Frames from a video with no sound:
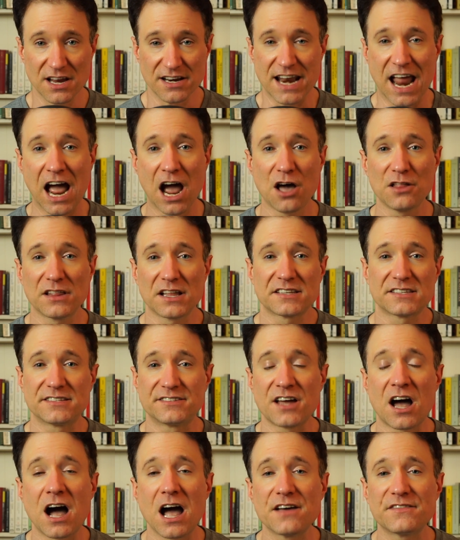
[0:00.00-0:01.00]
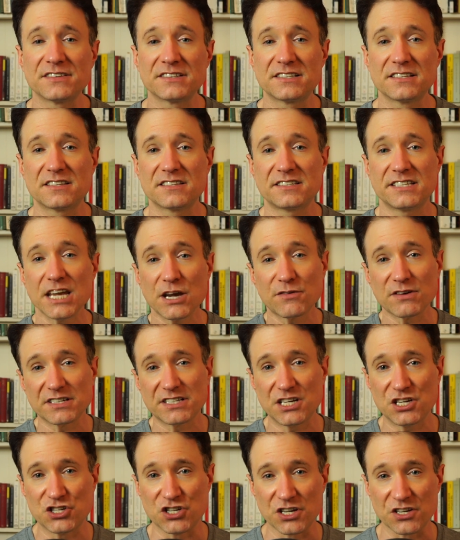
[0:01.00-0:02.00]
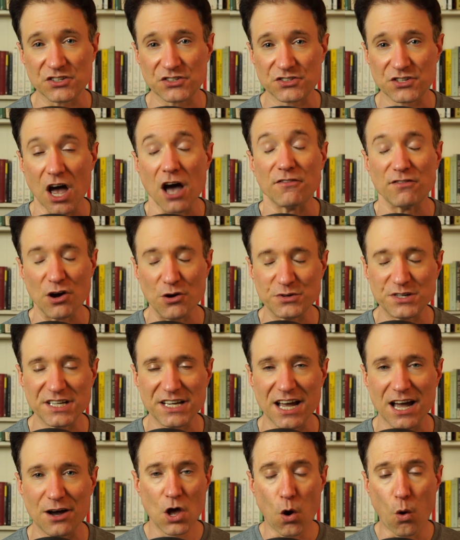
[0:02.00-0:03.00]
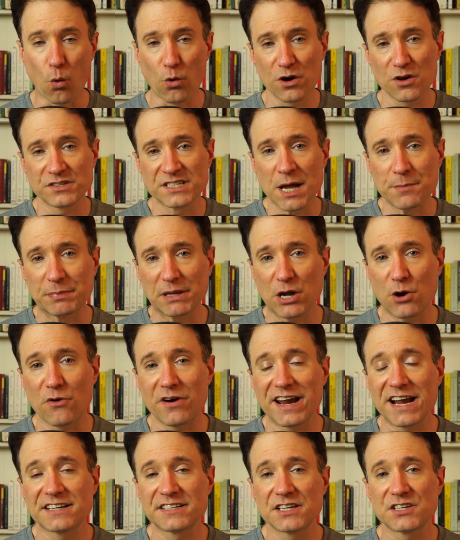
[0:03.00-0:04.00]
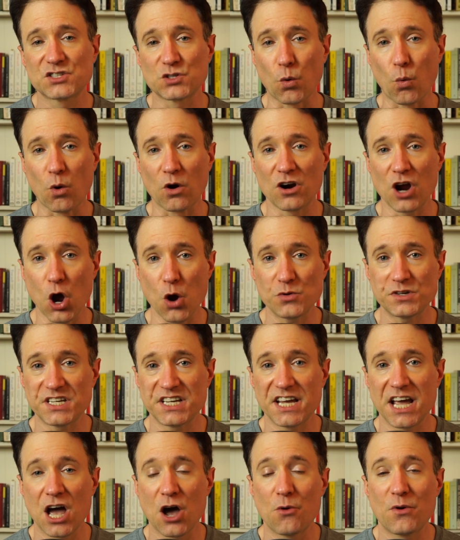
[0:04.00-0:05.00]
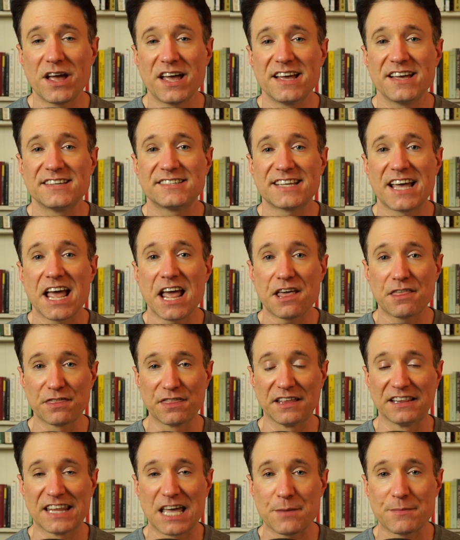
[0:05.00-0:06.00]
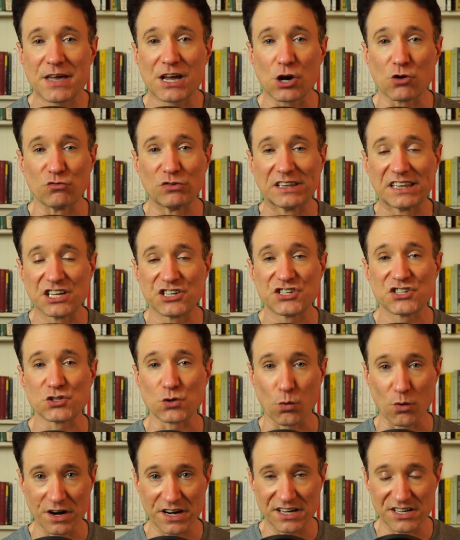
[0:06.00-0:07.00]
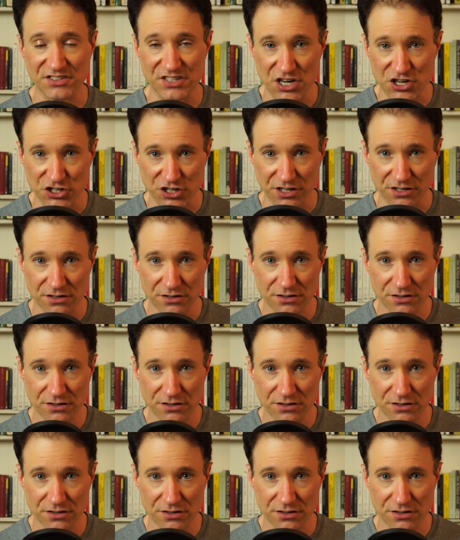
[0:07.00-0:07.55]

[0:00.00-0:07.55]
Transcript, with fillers: Now let's dive into the secret teachings of O T O. Ordo Templi Orientis, or O T O, is a Thelemic religious organization.